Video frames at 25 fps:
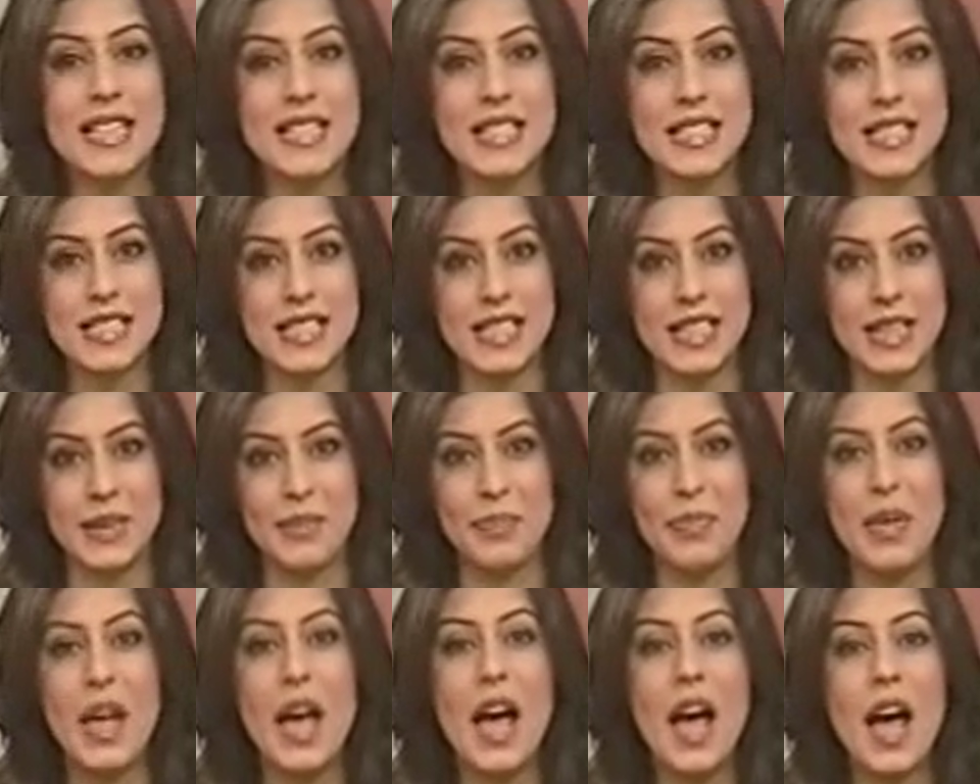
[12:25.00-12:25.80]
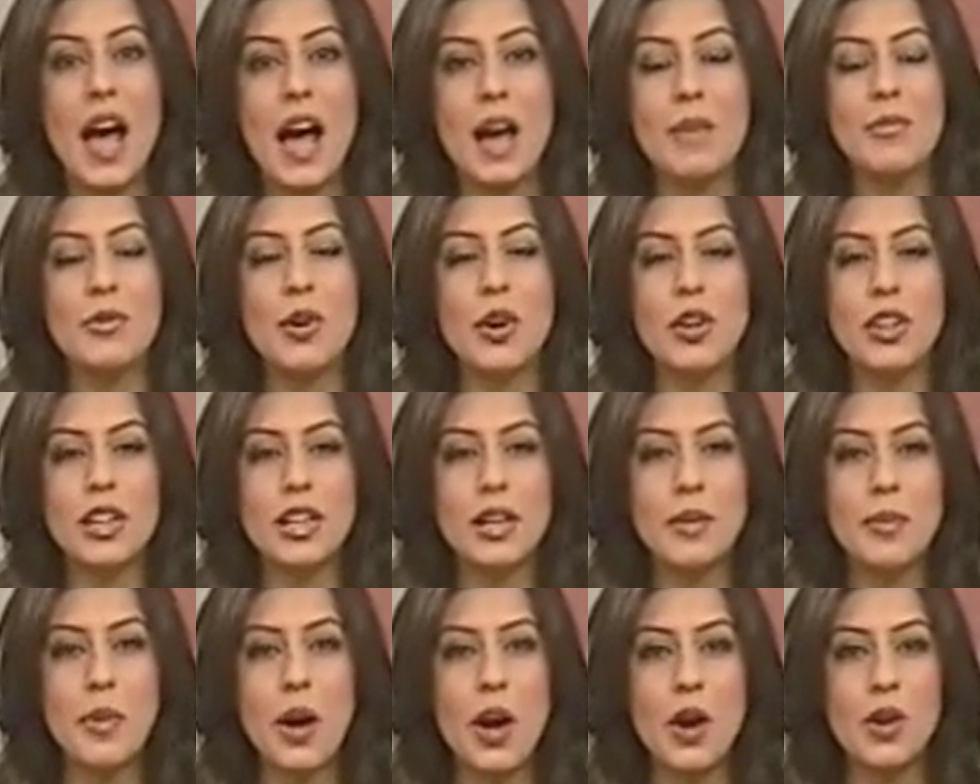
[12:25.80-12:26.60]
yesterday. I'm
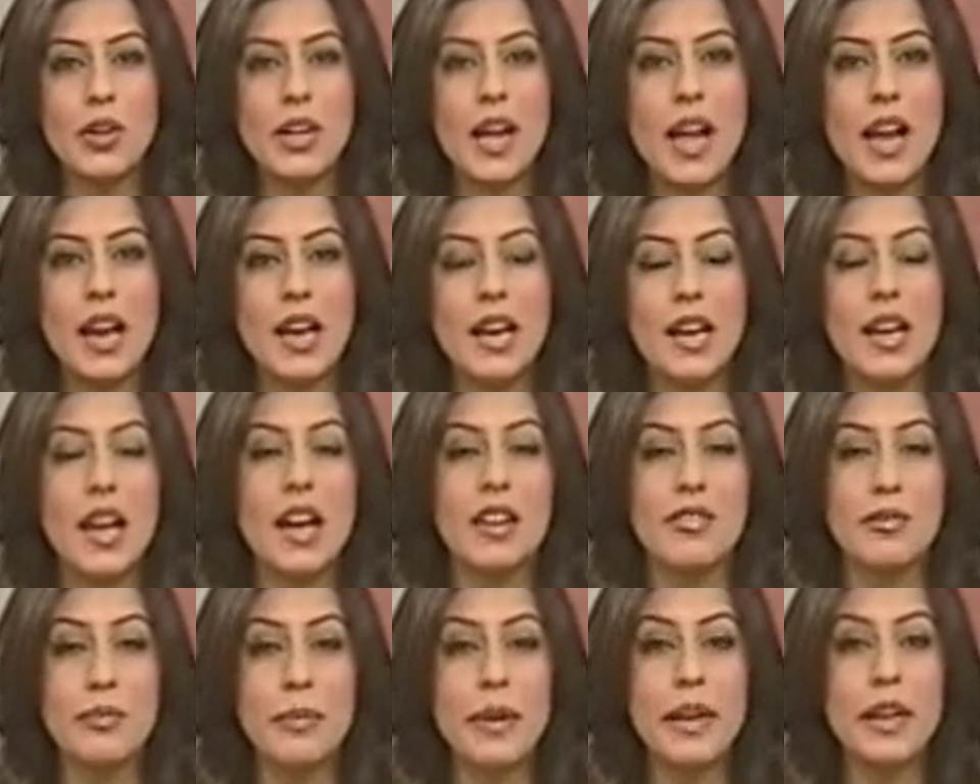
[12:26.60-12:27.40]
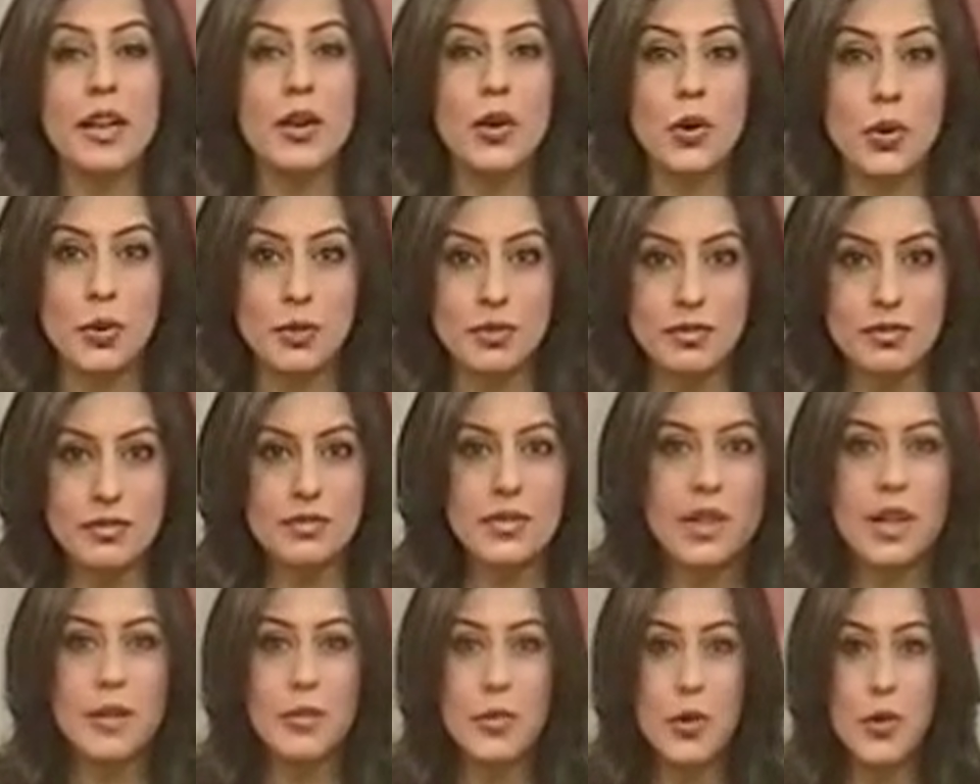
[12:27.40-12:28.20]
talking about Love Mein Gum,
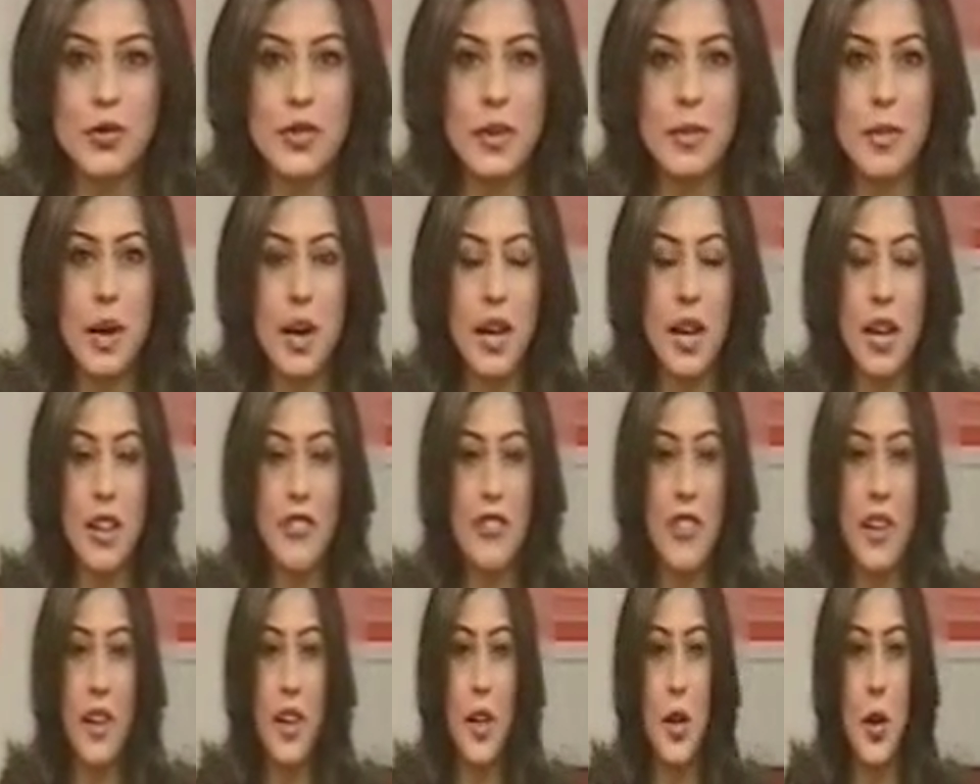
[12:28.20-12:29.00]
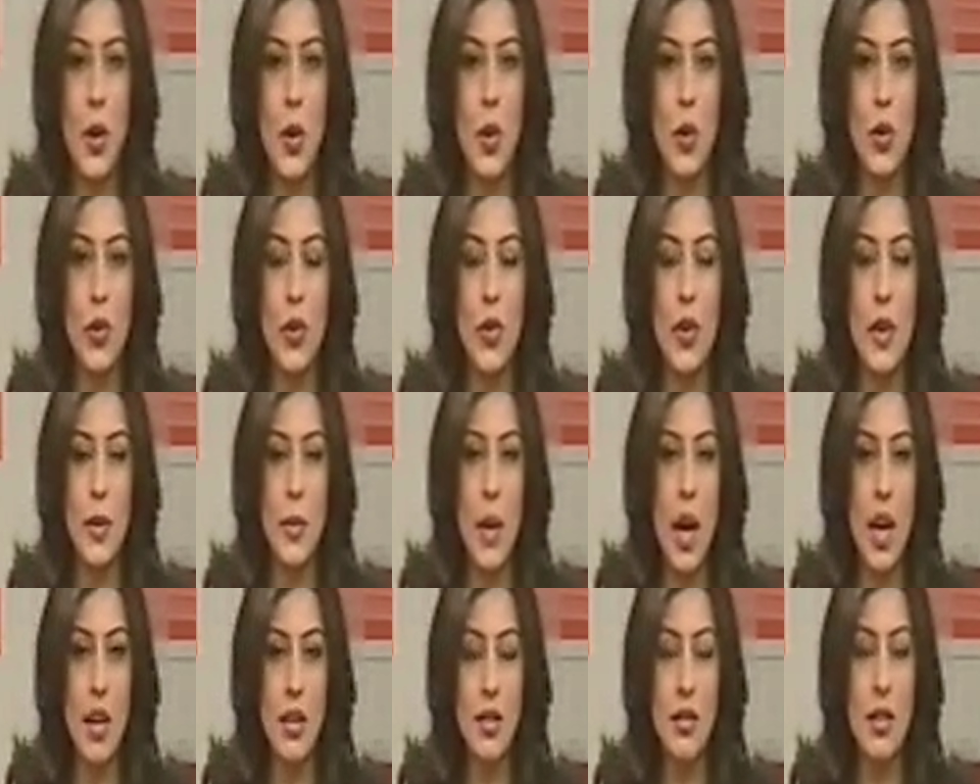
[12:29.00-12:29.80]
a movie by our very own
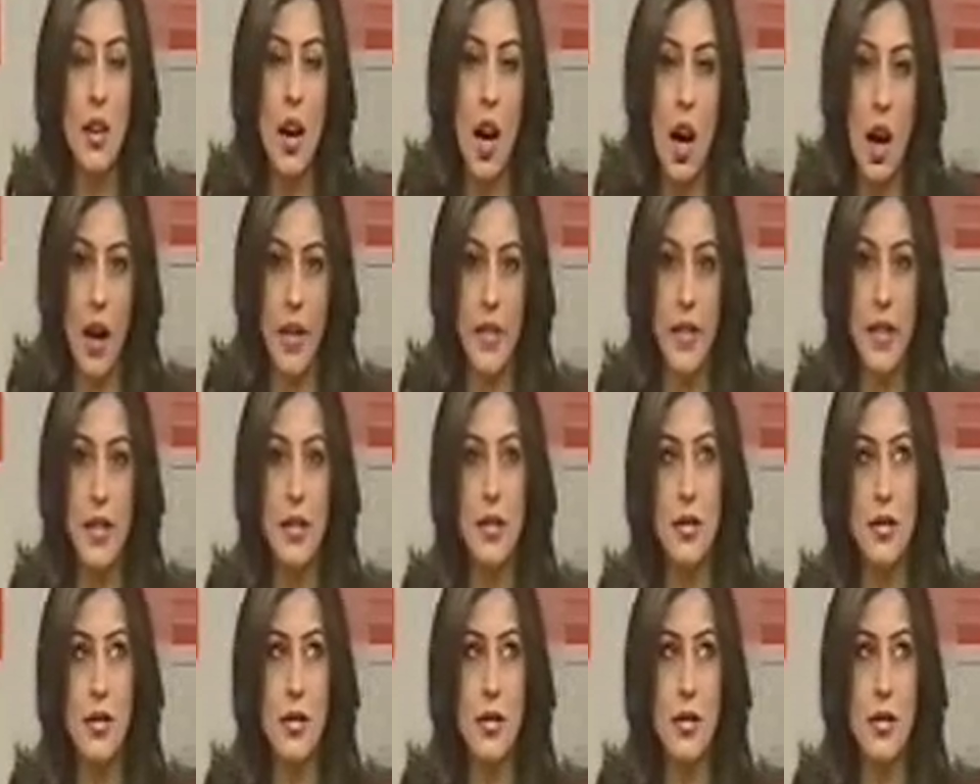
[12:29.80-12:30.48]
Reema Khan.